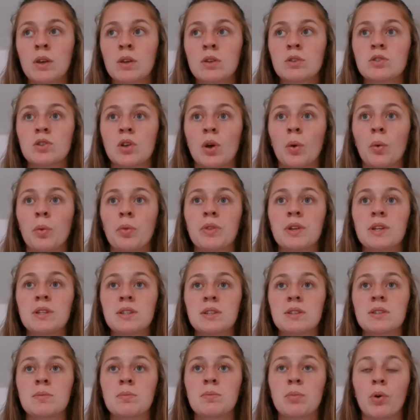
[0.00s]
So this
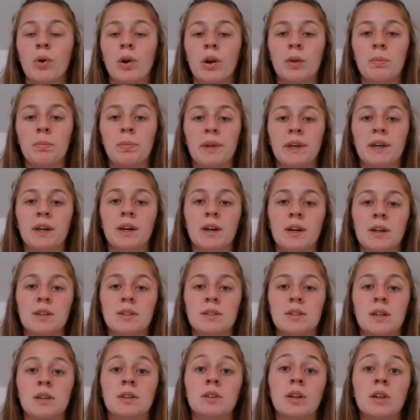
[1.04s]
is important because
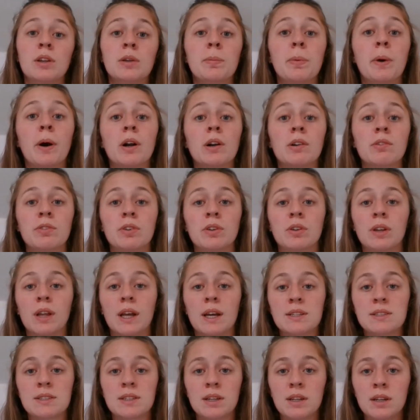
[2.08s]
another part of your
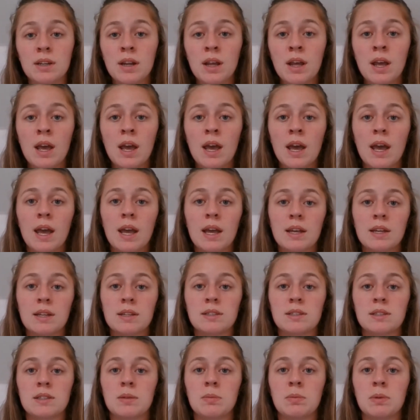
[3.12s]
lesson
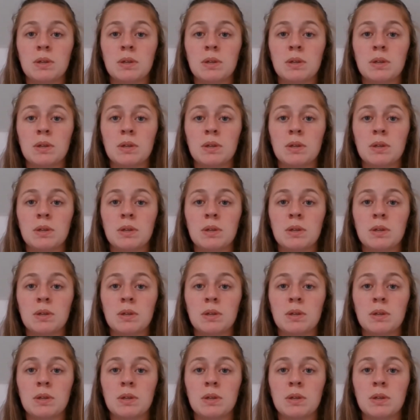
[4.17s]
is